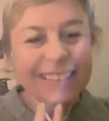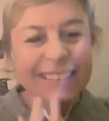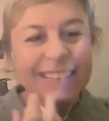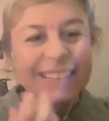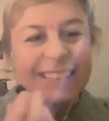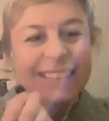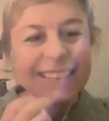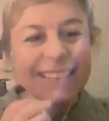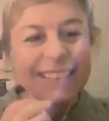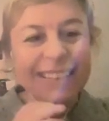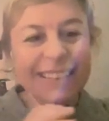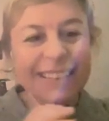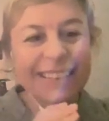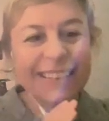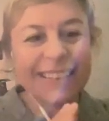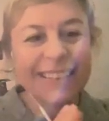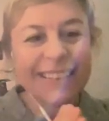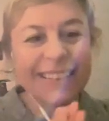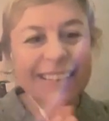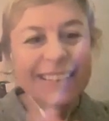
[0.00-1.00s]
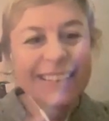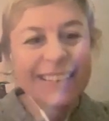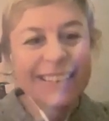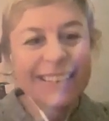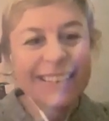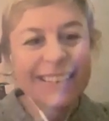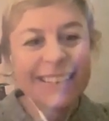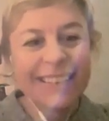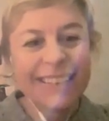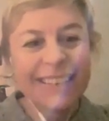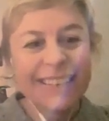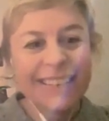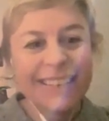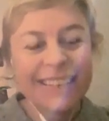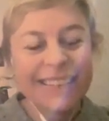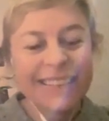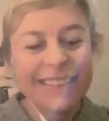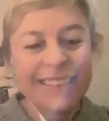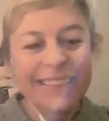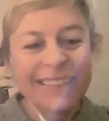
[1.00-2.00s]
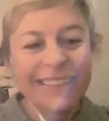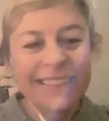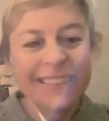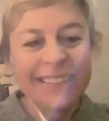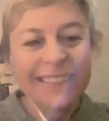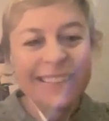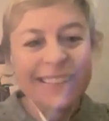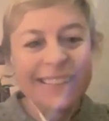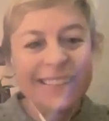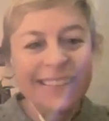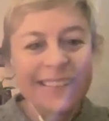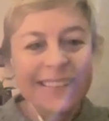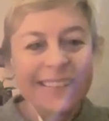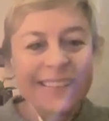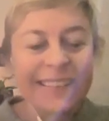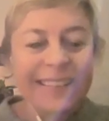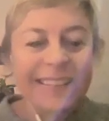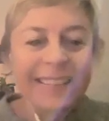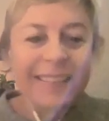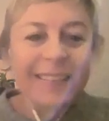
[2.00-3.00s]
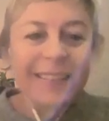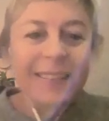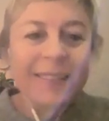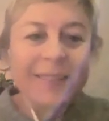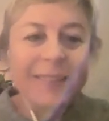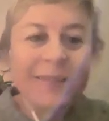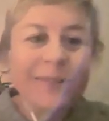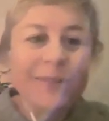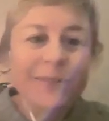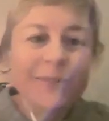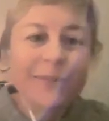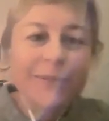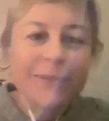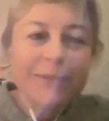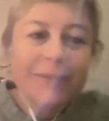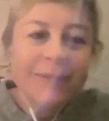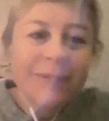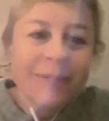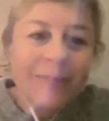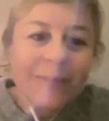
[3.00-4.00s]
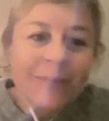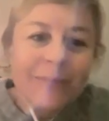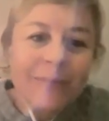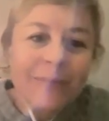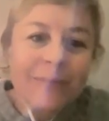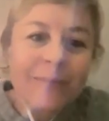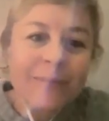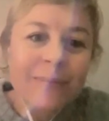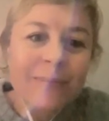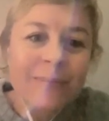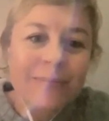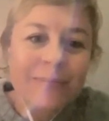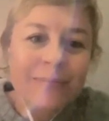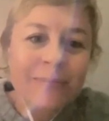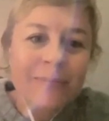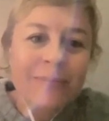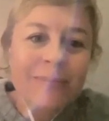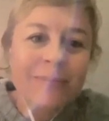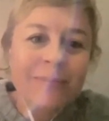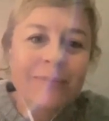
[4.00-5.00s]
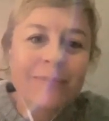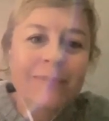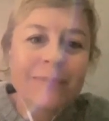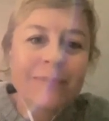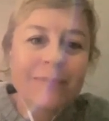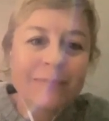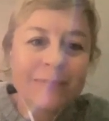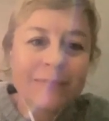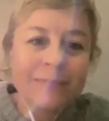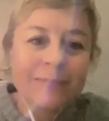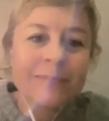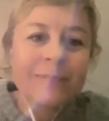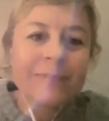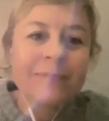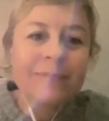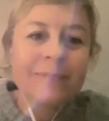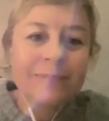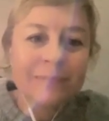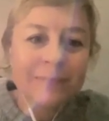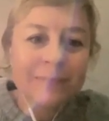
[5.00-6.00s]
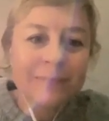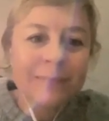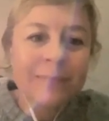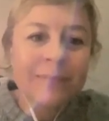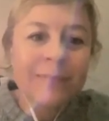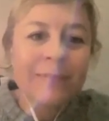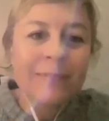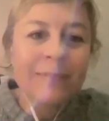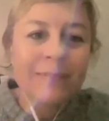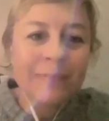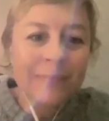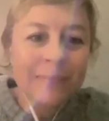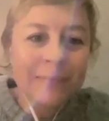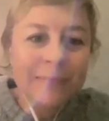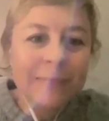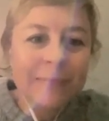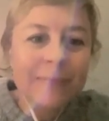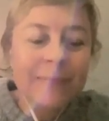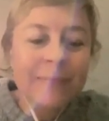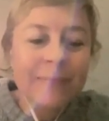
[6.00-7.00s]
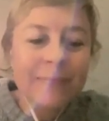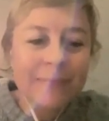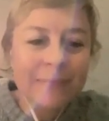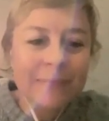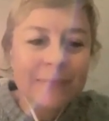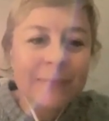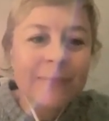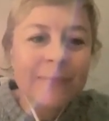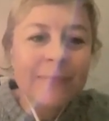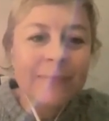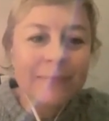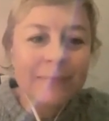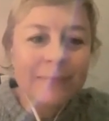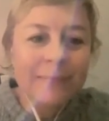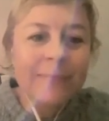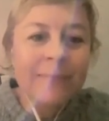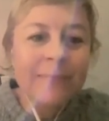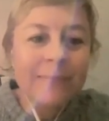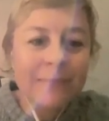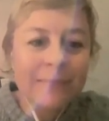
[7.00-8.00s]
This person isn't speaking.